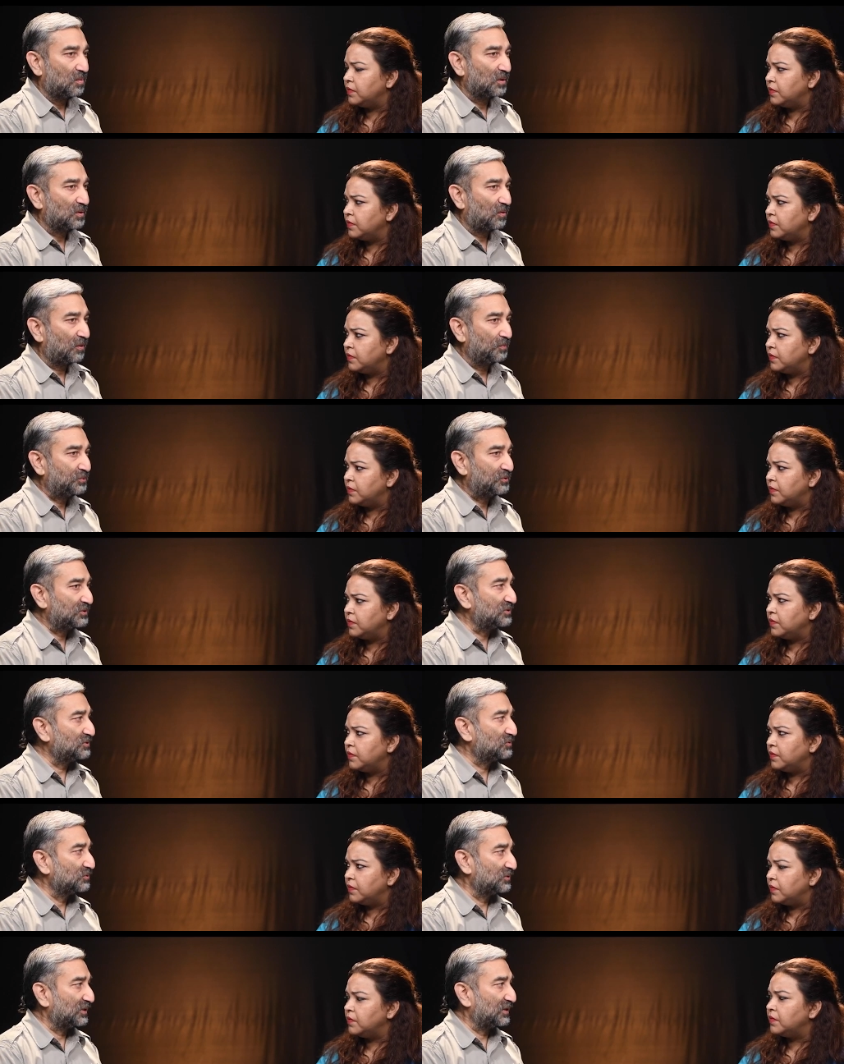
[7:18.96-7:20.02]
Speaker 1: what
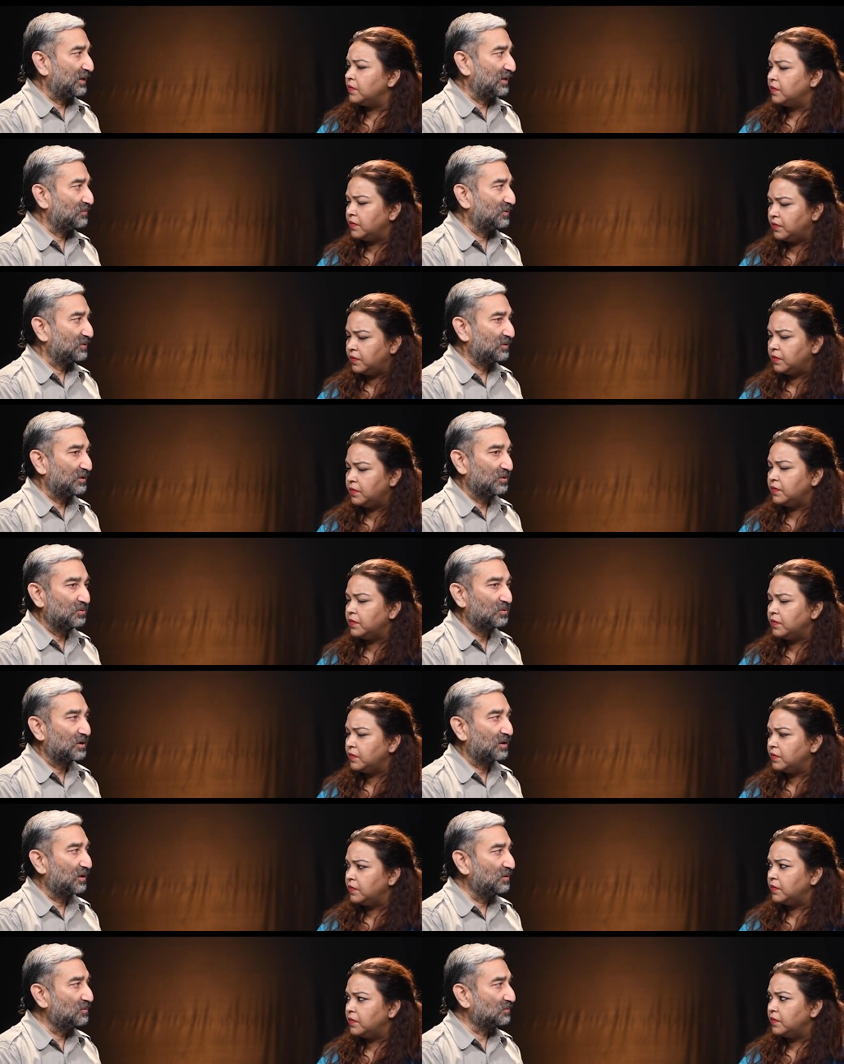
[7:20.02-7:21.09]
options do they have and they look
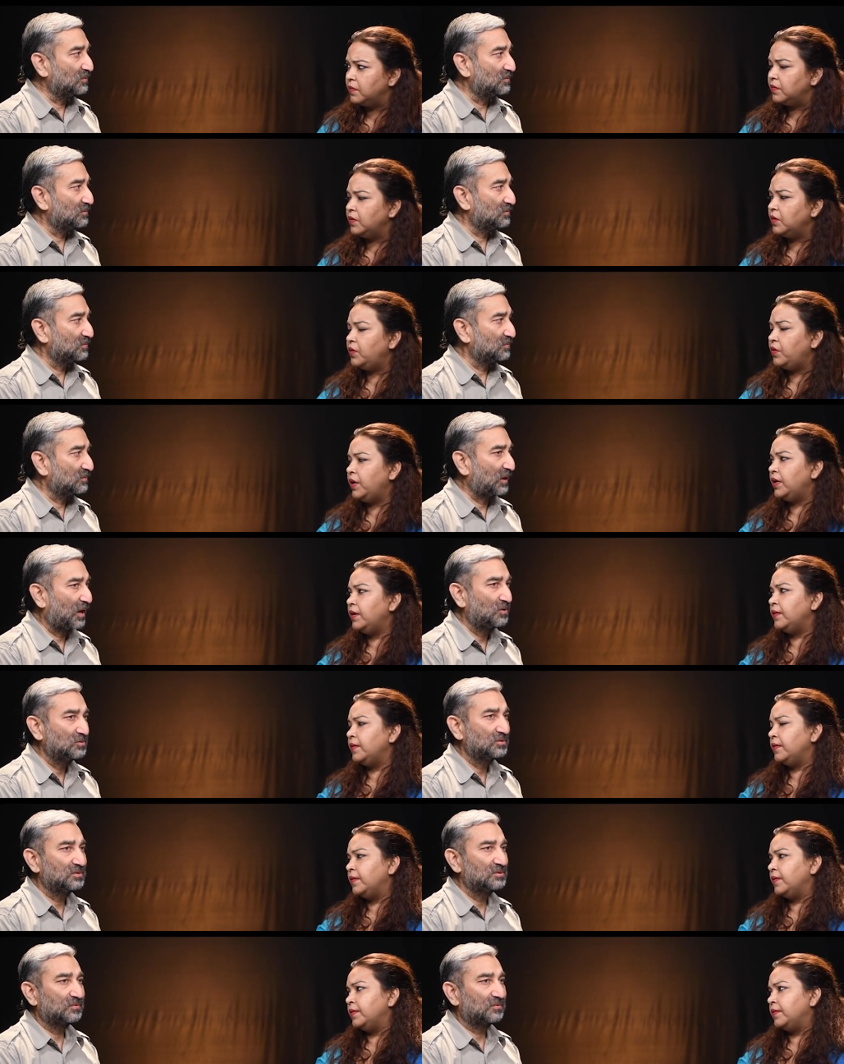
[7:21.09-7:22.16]
around. Right.
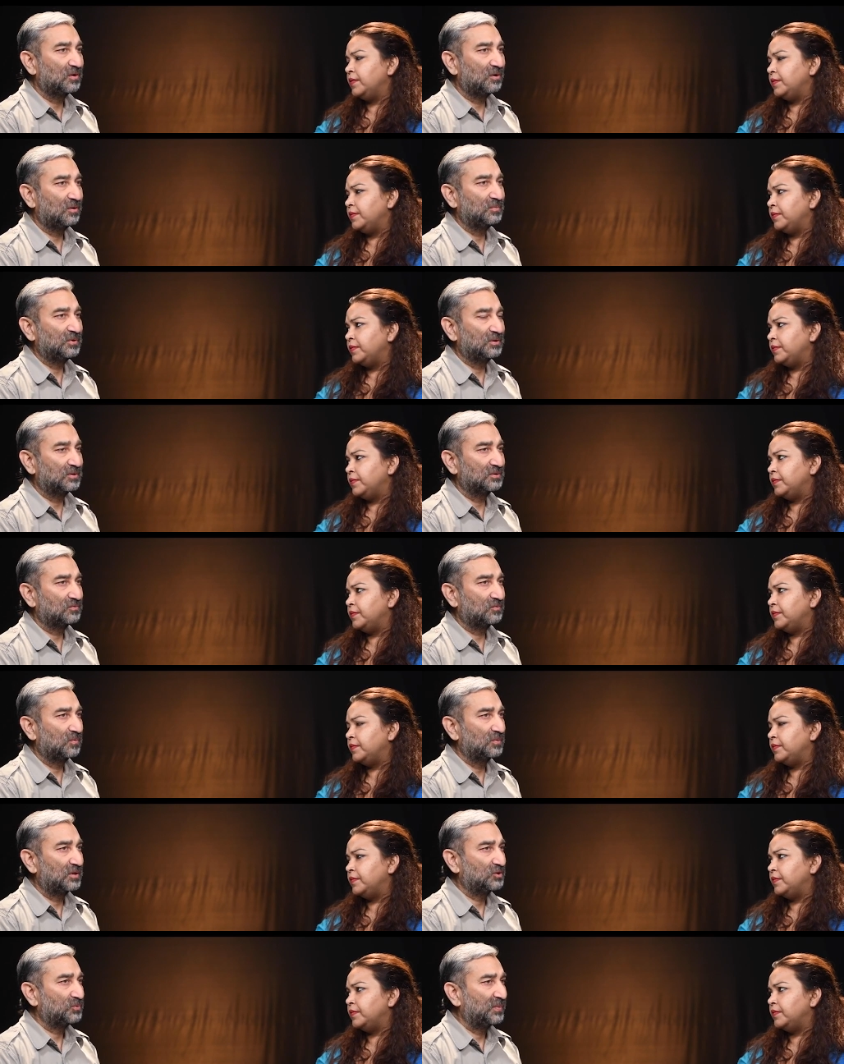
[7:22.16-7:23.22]
Thousands of kilometers
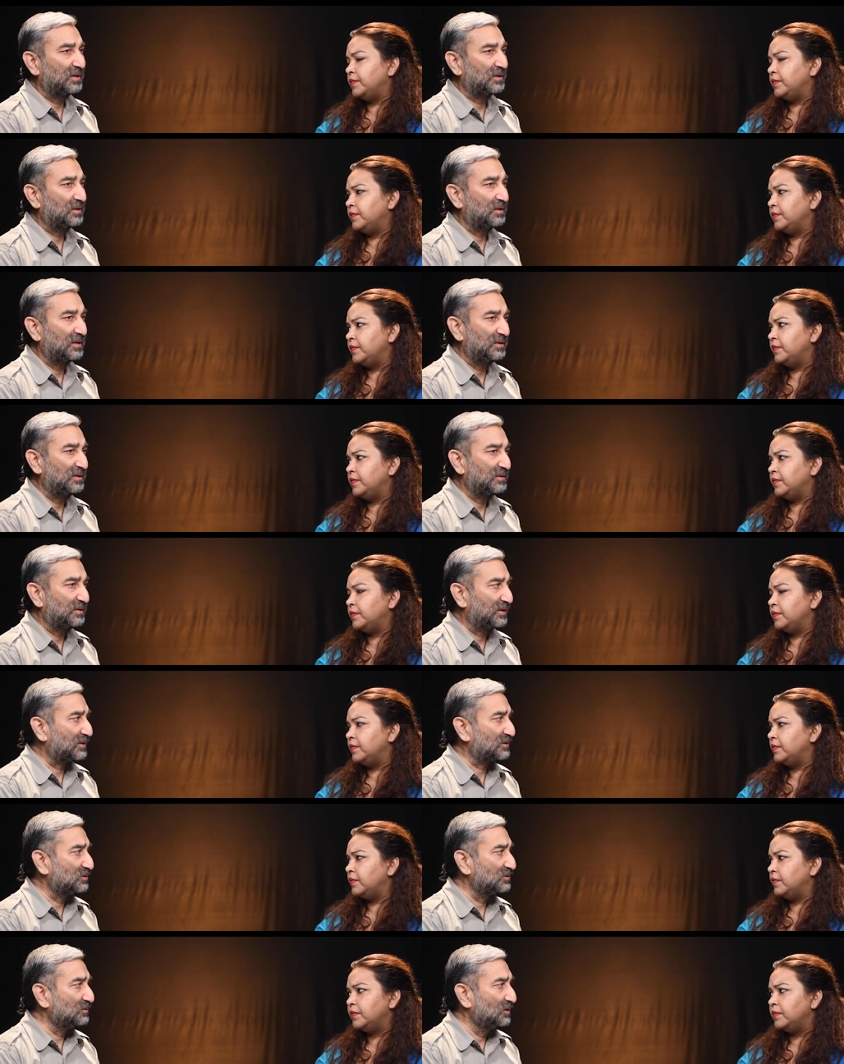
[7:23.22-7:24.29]
from Kashmir in any
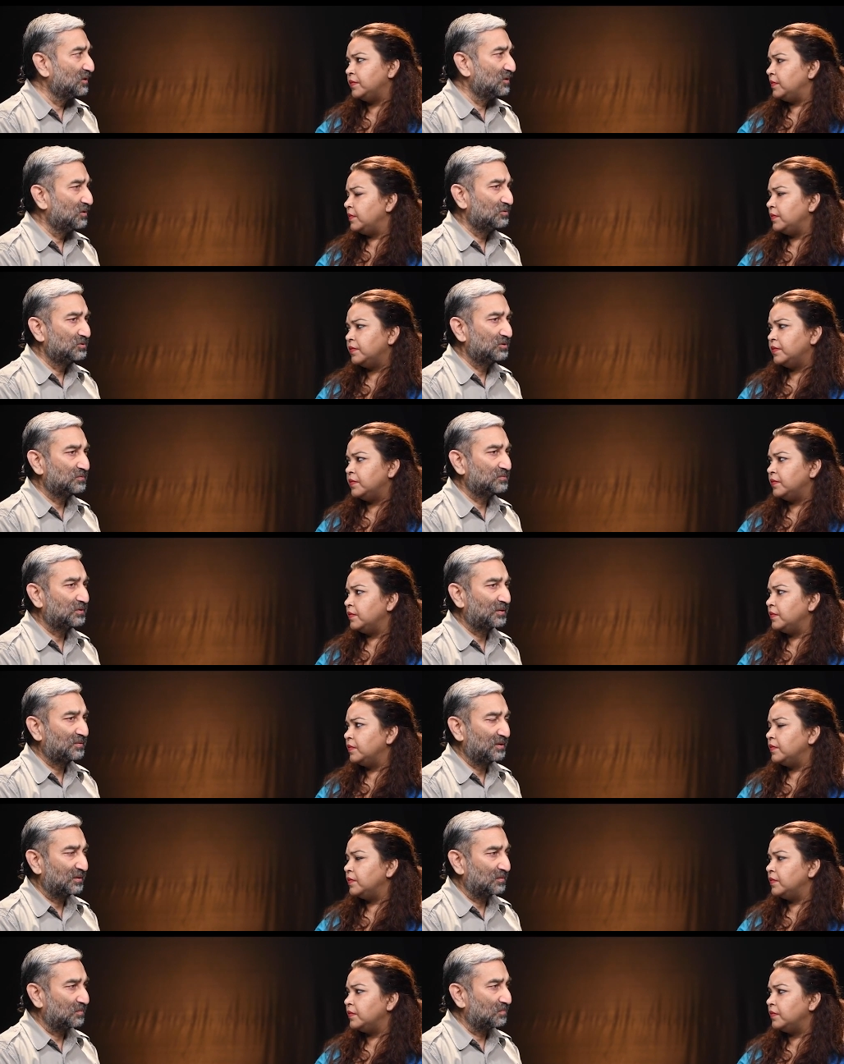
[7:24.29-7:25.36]
direction, you have
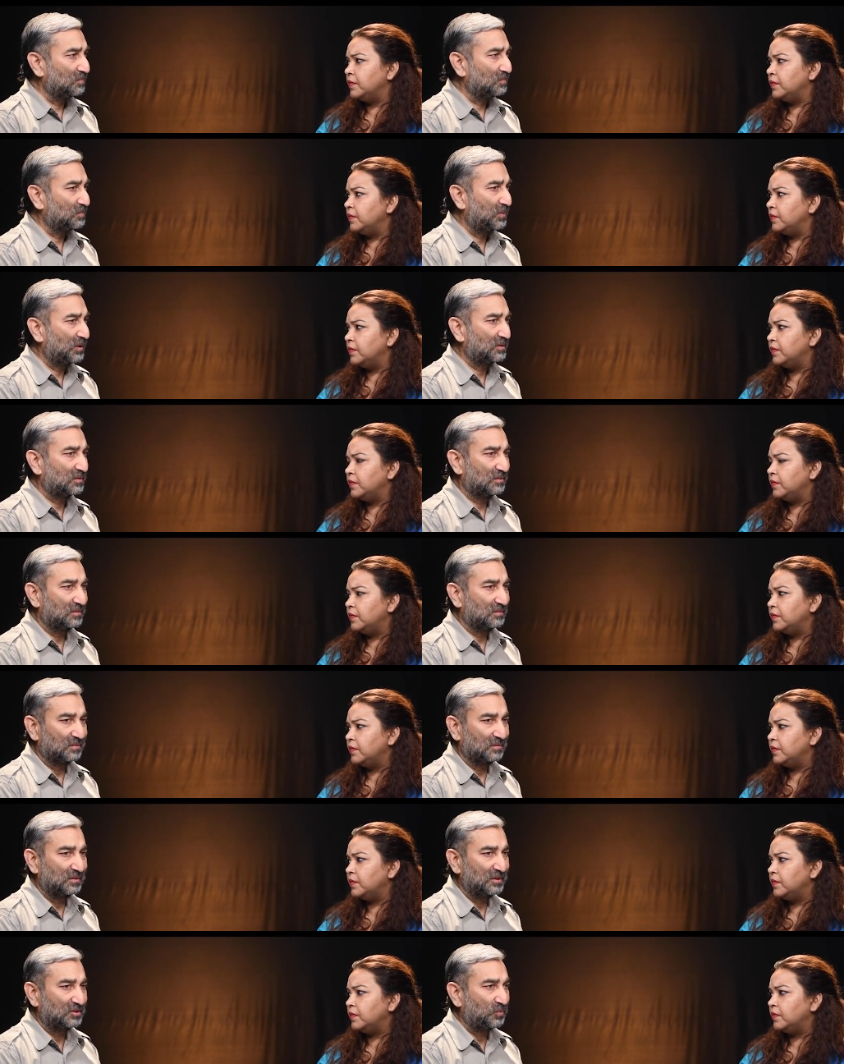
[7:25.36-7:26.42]
nothing but
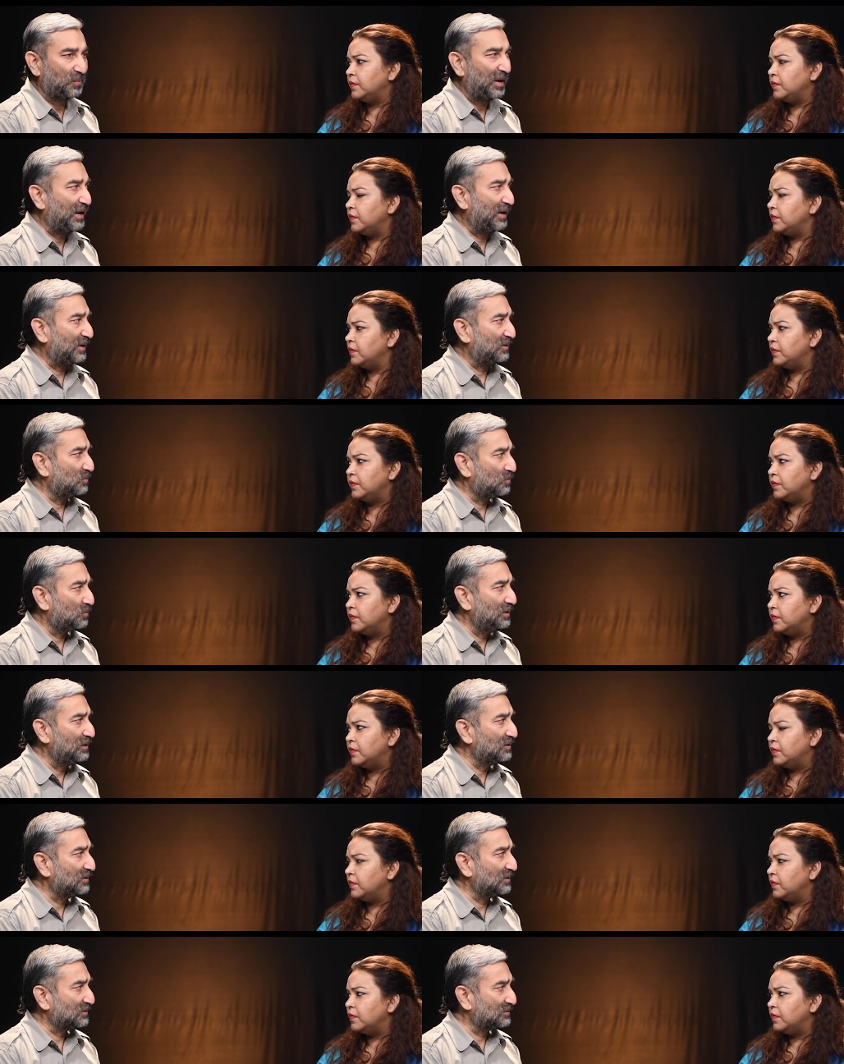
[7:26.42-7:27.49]
despair,
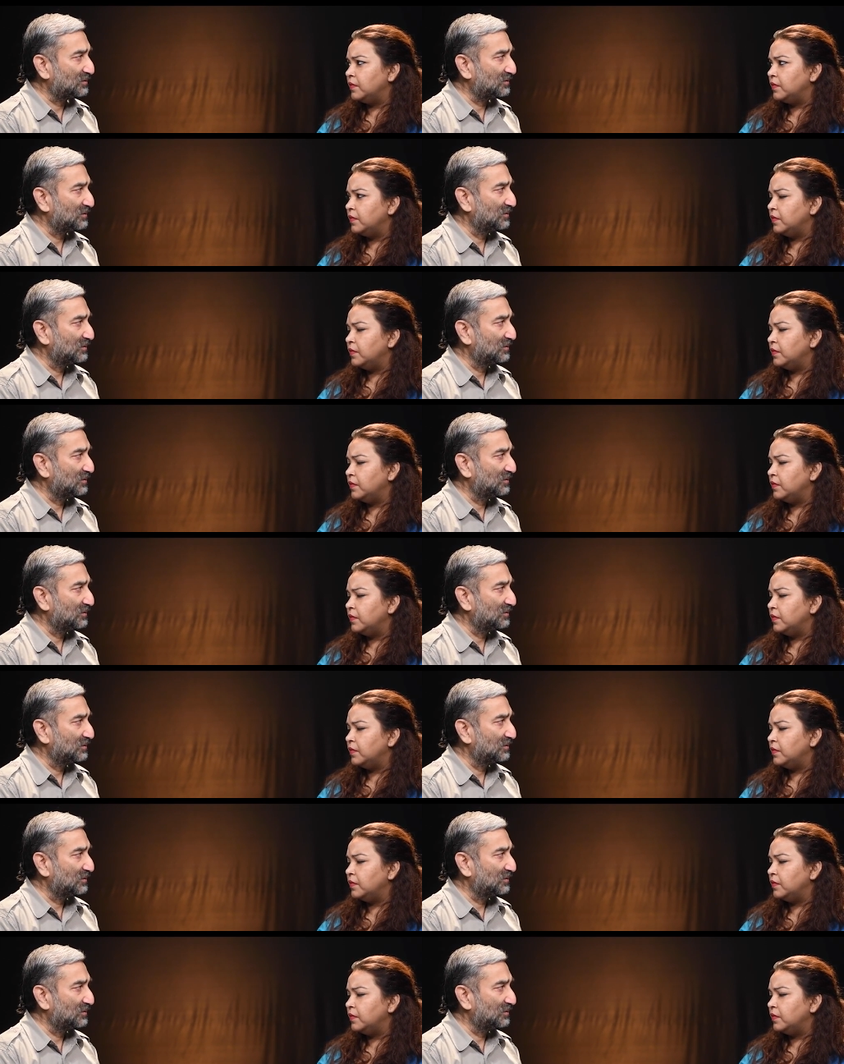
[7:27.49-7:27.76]
wilderness.